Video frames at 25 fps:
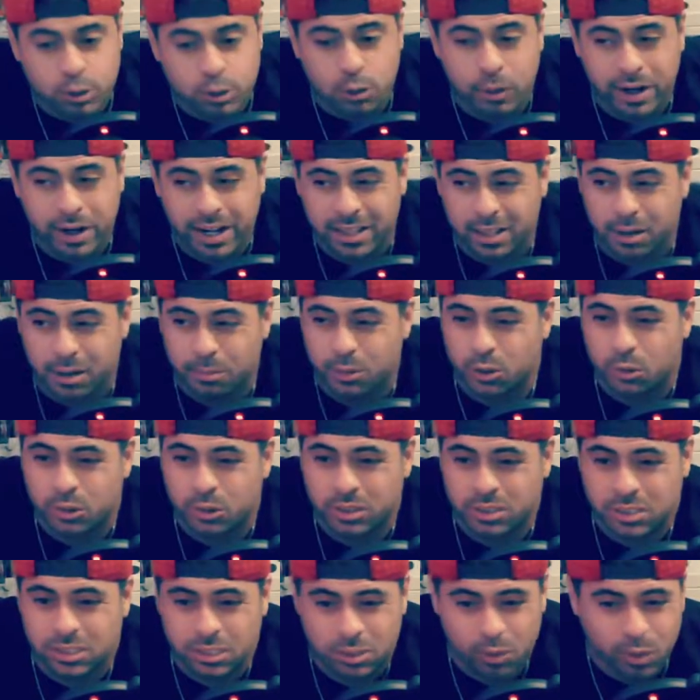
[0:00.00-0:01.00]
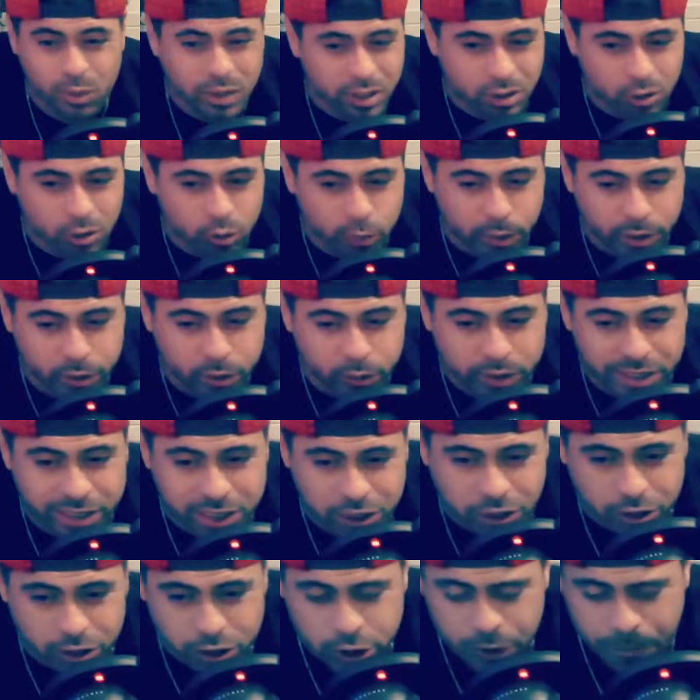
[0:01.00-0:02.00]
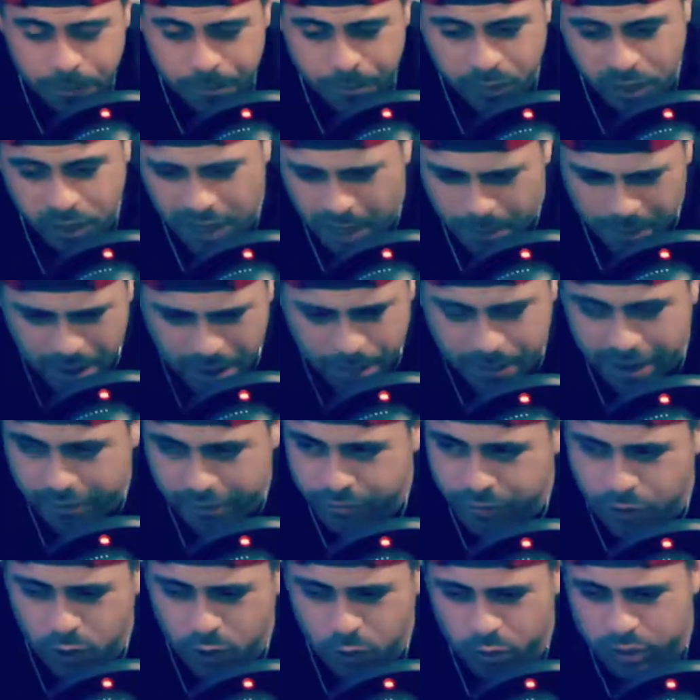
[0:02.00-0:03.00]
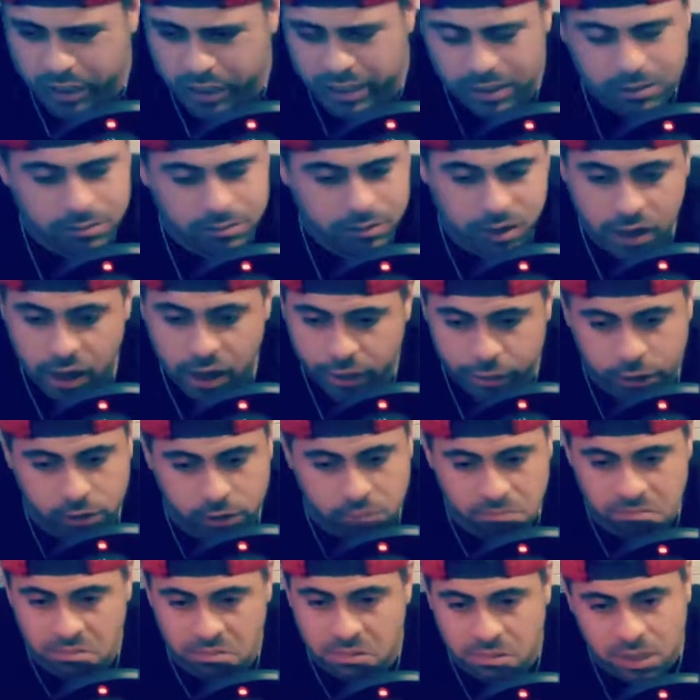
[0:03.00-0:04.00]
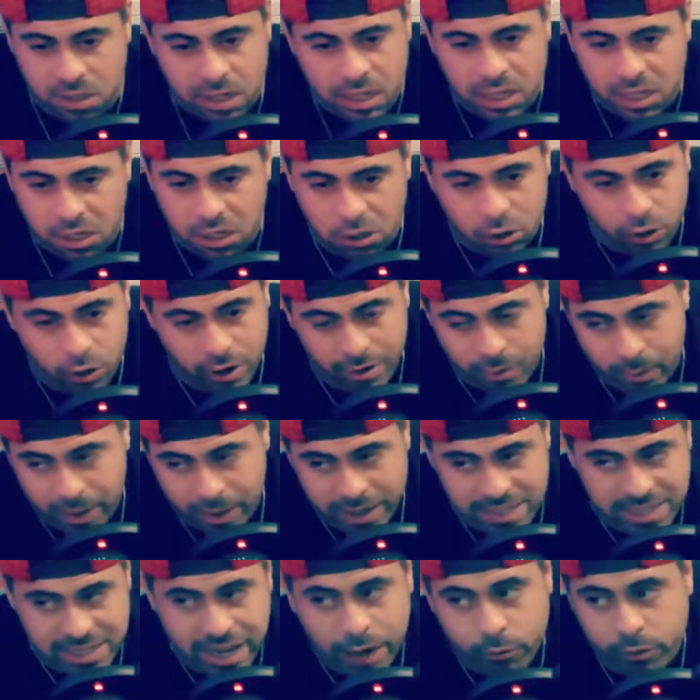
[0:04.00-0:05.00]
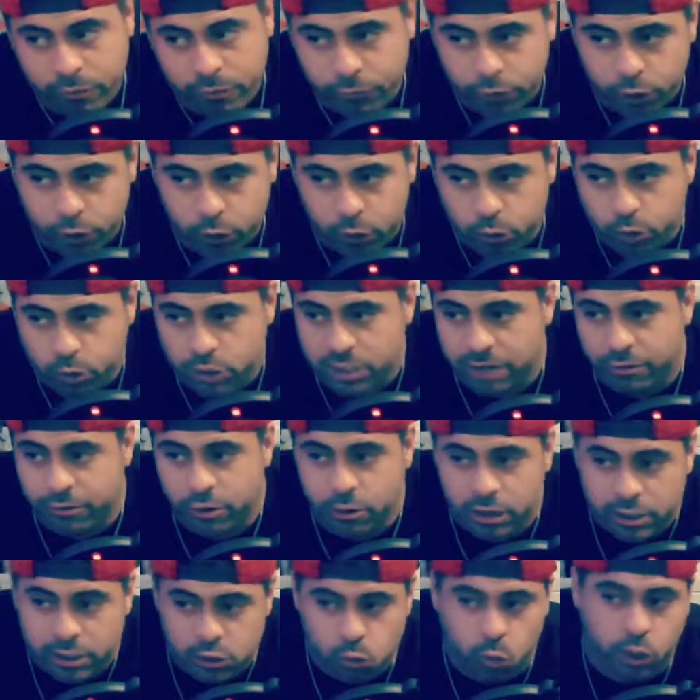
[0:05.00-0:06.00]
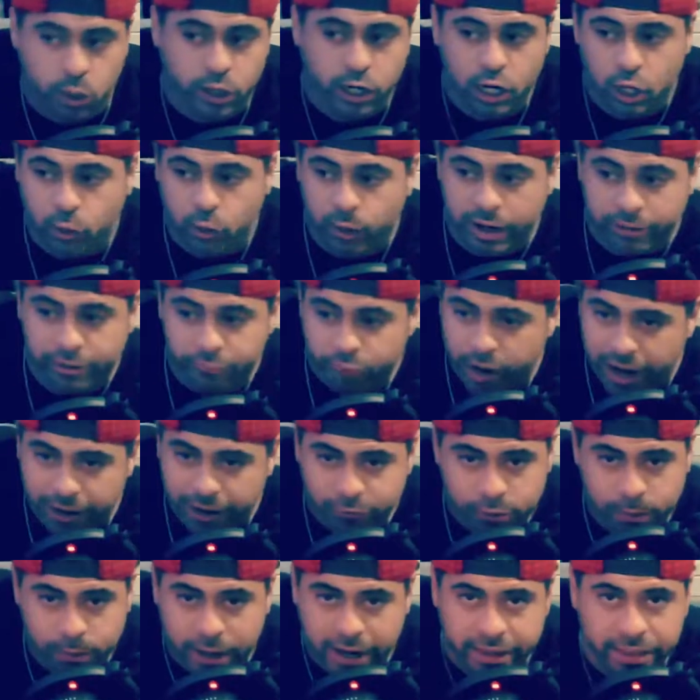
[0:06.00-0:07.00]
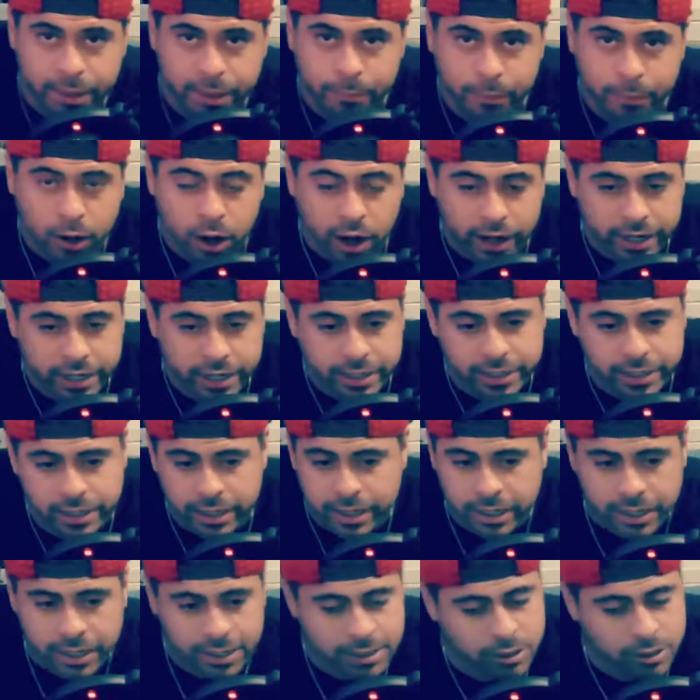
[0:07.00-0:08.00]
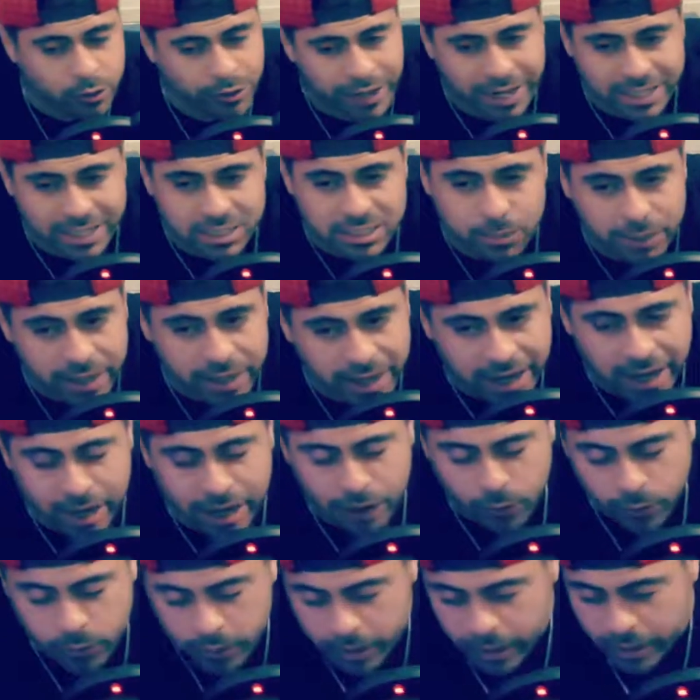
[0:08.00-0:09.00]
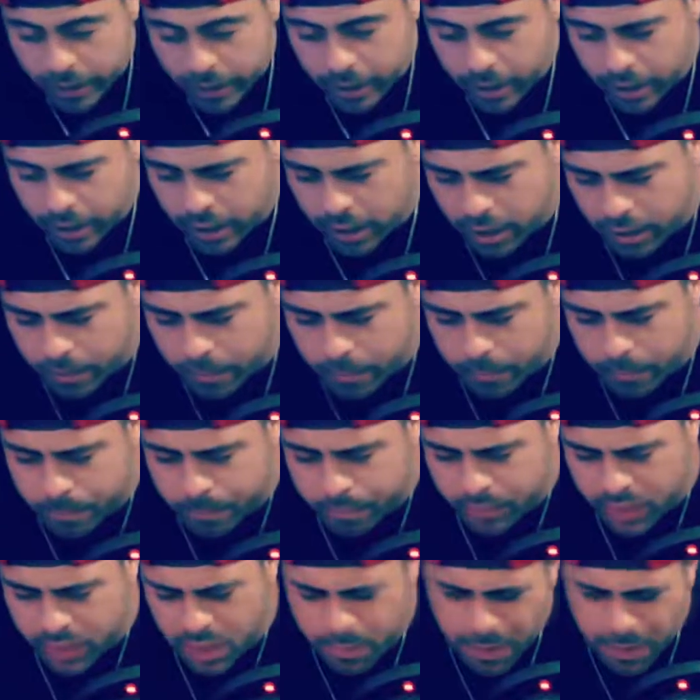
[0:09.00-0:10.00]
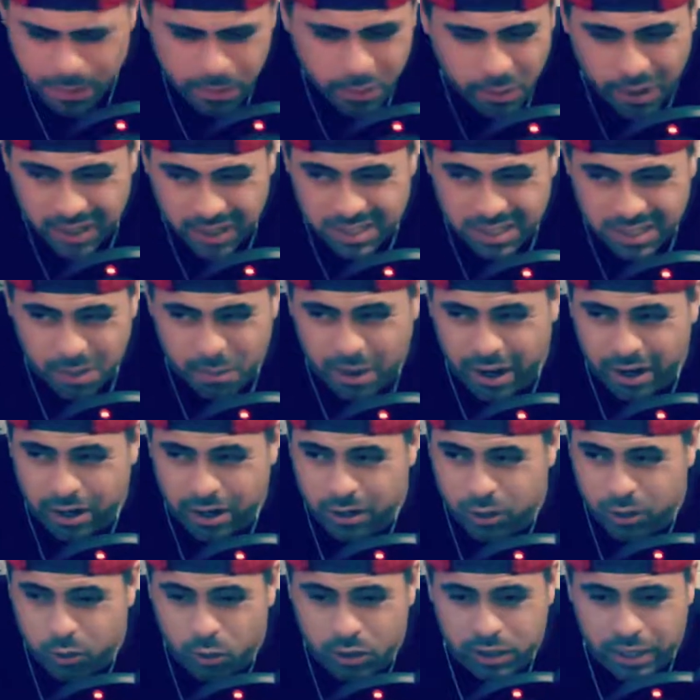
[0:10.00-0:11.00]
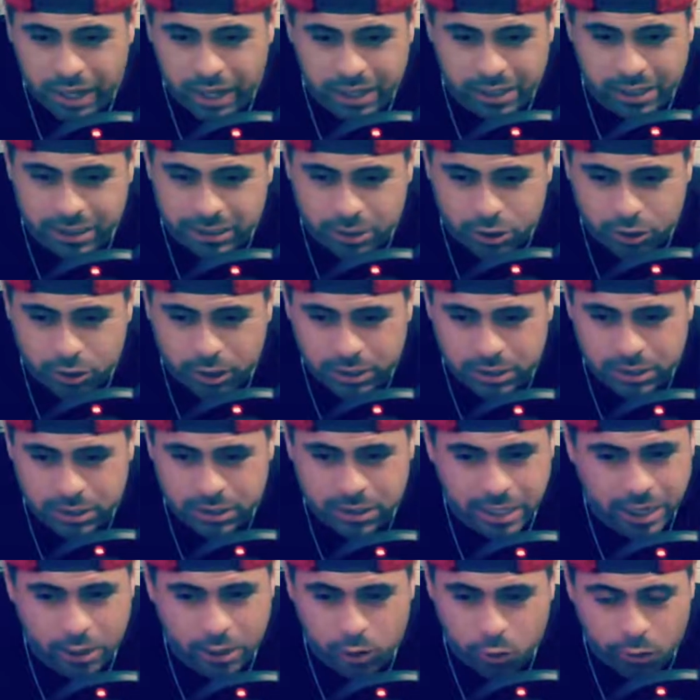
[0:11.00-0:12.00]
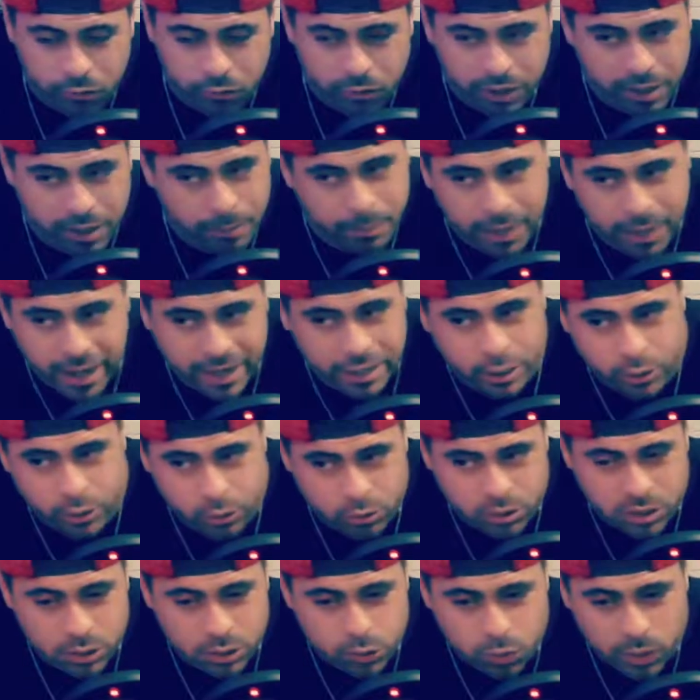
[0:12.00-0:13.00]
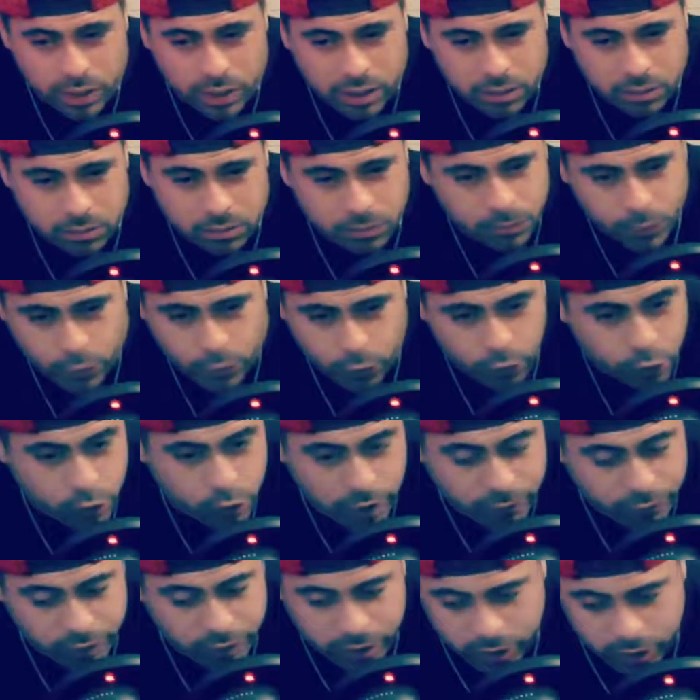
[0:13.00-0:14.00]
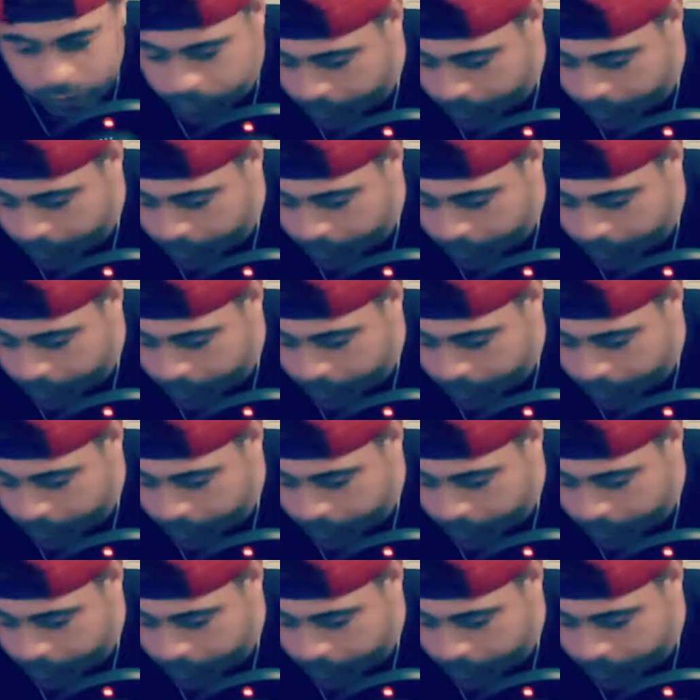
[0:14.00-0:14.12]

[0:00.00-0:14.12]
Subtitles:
I ended up doing is just doing a little bit of research. I'm on my phone and nothing. Everybody's got reviews. It's working great for everybody that bought it. Don't ask me how. And maybe because they bought it new and they had the instructions. I don't know if he bought it used as well. You never know.